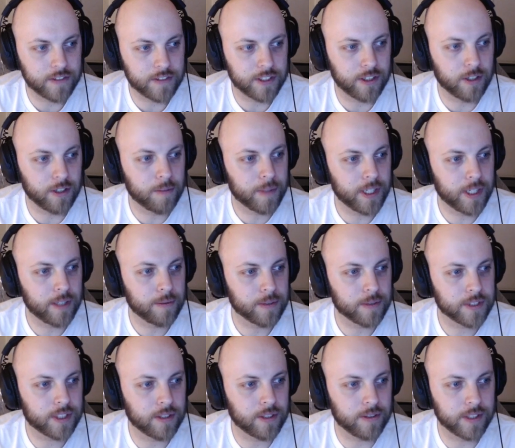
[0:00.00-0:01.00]
nobody was
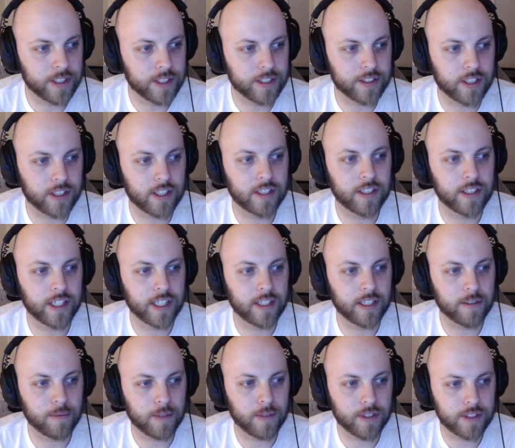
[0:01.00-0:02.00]
going to turn
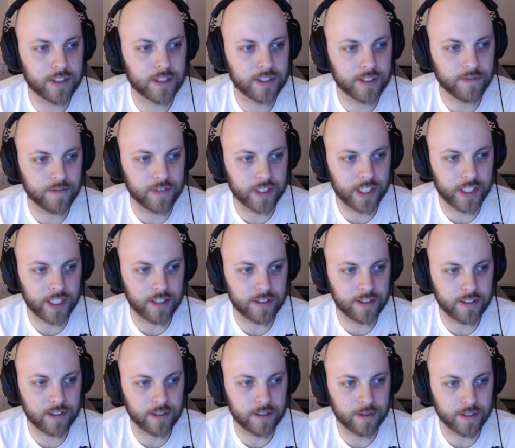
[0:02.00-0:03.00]
down Walter's
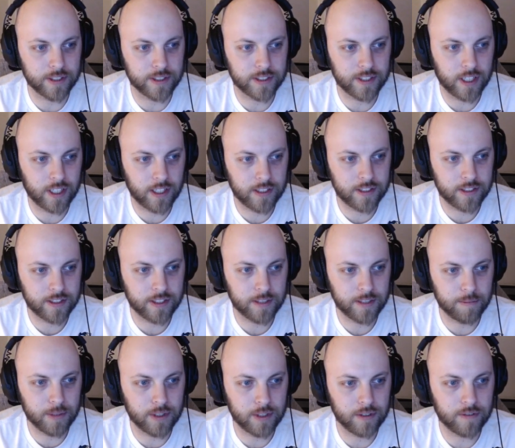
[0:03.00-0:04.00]
invitation to an astonishingly
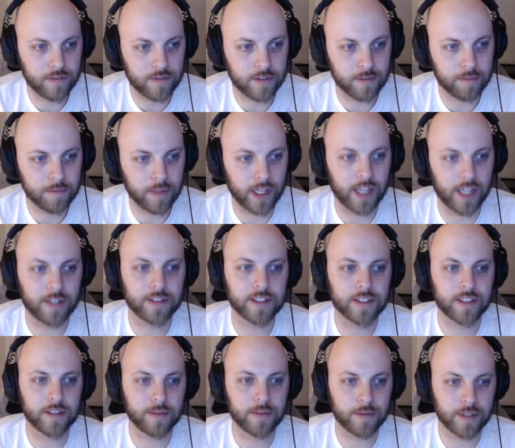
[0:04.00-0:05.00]
beautiful house
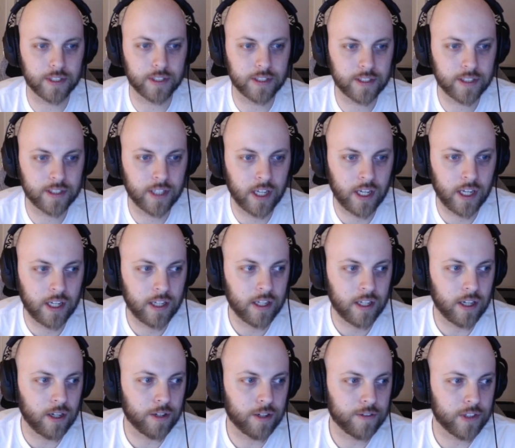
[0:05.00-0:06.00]
in the woods,
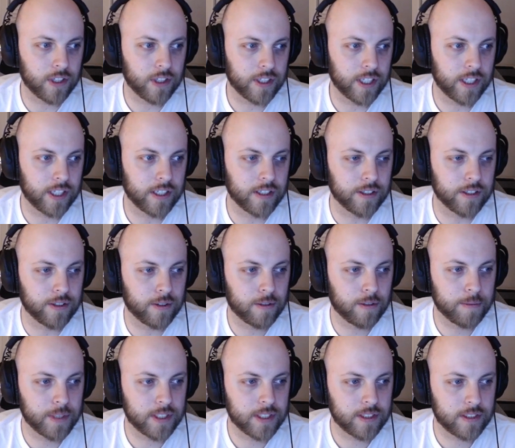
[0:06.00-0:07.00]
overlooking an
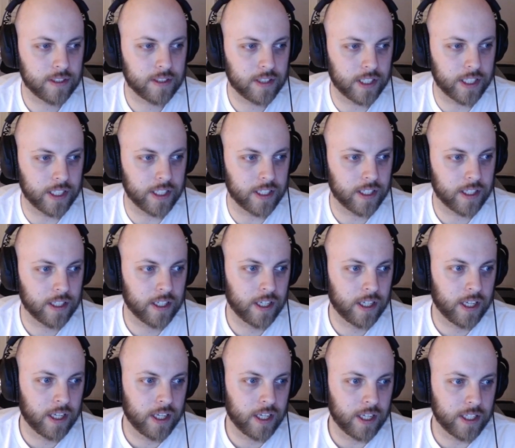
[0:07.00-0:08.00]
enormous lake.
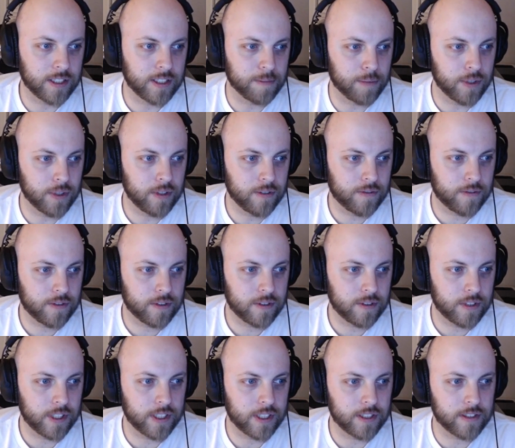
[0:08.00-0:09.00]
It's
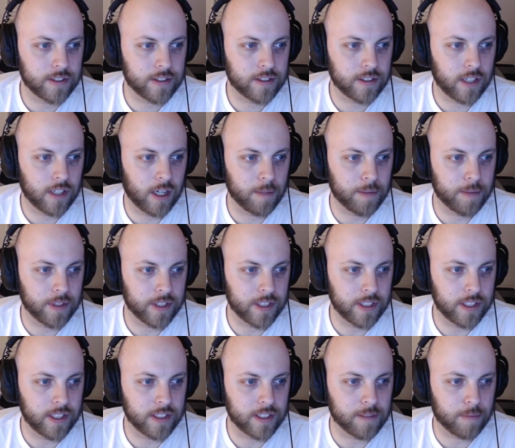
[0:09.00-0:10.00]
beautiful, it's
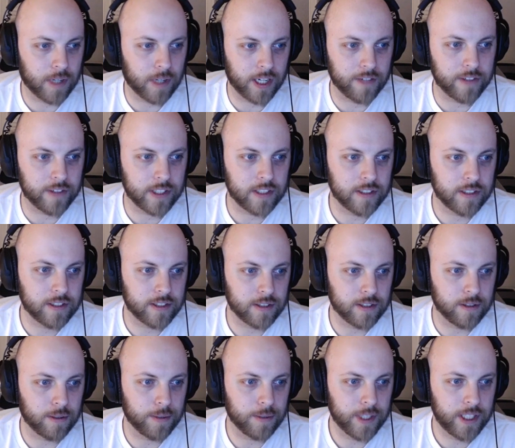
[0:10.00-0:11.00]
opulent, it's private. So
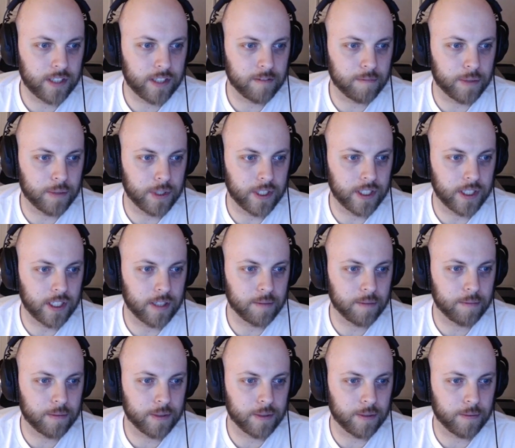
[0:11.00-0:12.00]
a week of putting
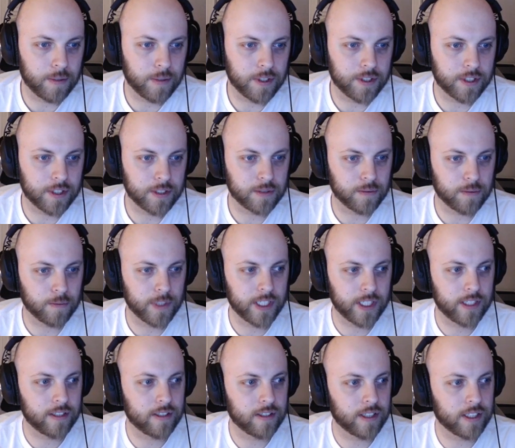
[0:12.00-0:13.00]
up with Walter's
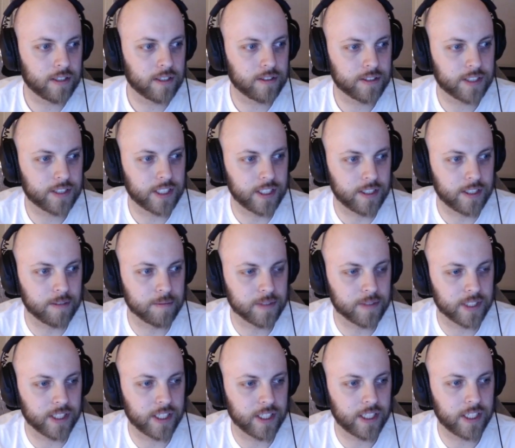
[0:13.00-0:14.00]
weird little schemes
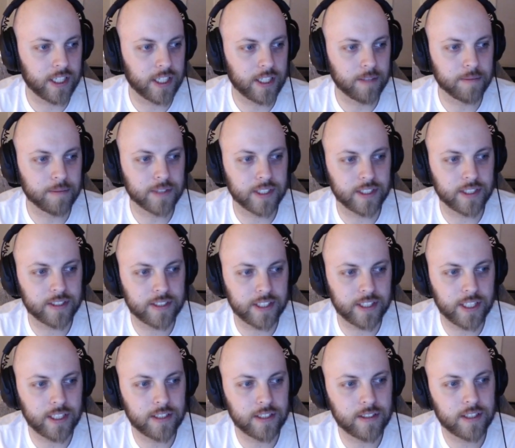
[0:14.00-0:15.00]
and nicknames in
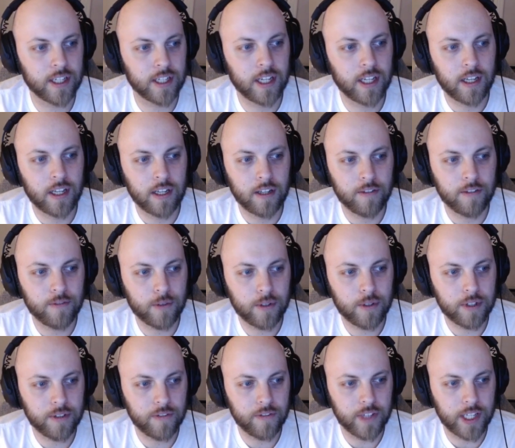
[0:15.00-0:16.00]
exchange for
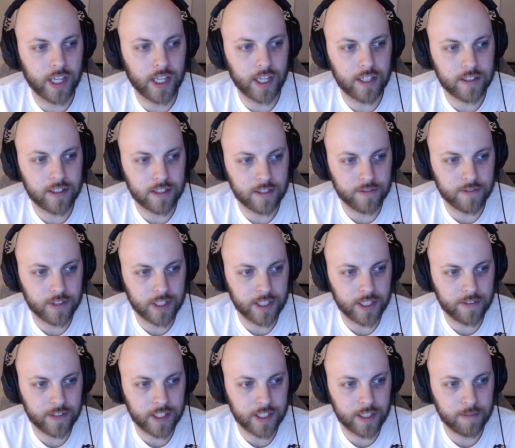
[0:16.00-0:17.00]
the vacation of a
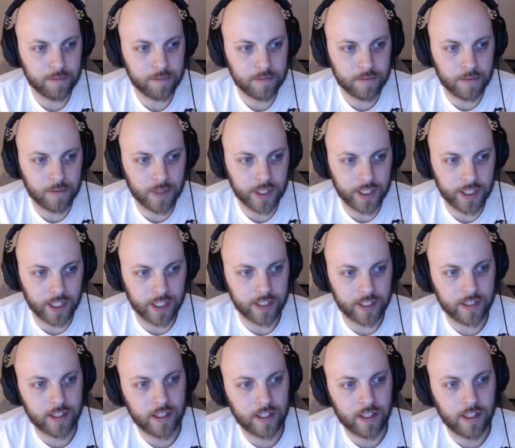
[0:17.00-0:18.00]
lifetime, why not?
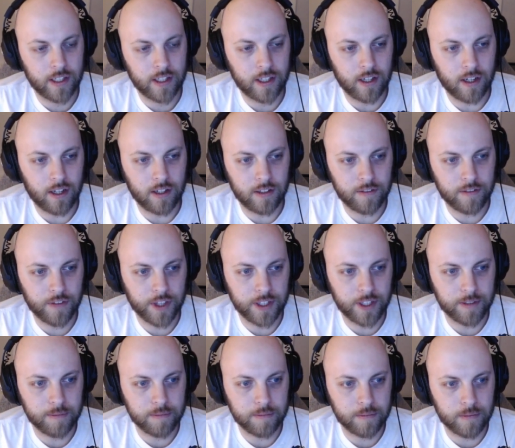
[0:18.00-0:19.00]
All of
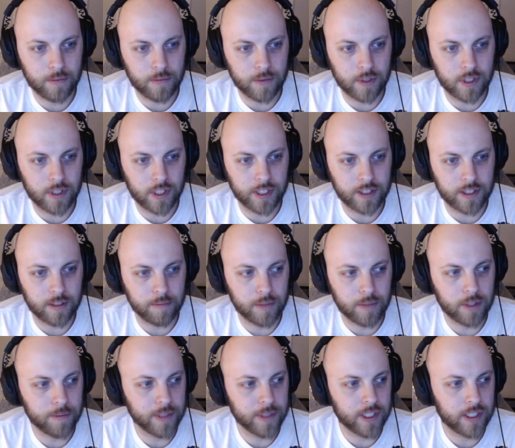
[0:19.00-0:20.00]
them were at the
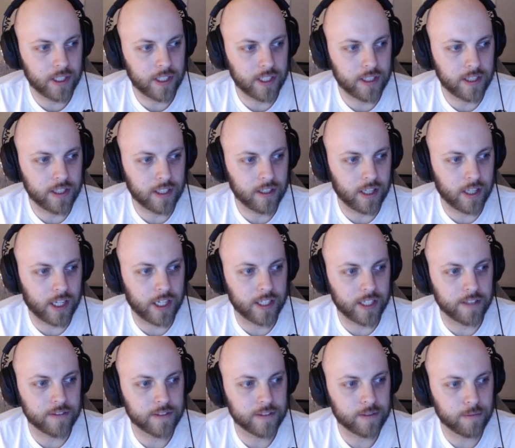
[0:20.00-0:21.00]
moment in their
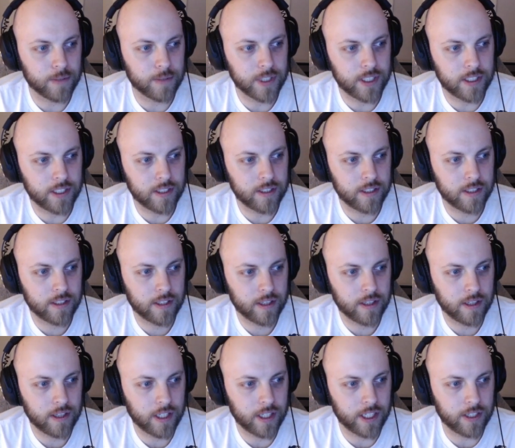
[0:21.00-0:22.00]
lives when
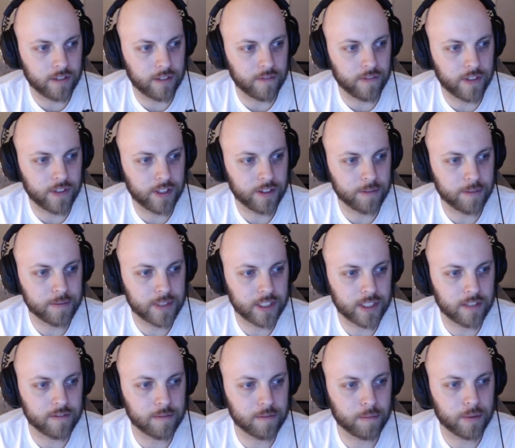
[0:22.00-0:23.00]
they could feel
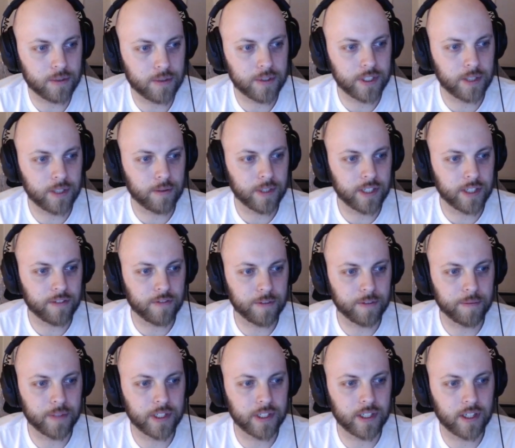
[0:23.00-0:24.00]
themselves pulling away from
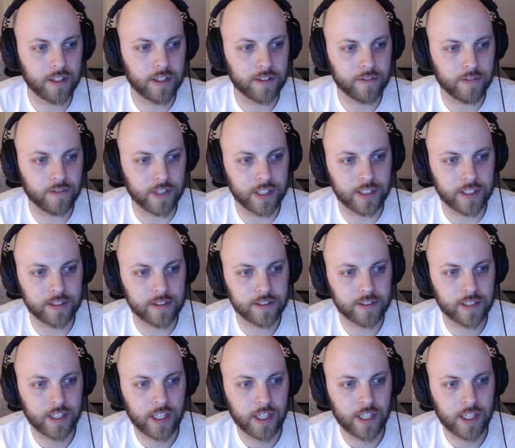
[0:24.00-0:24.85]
their other friends.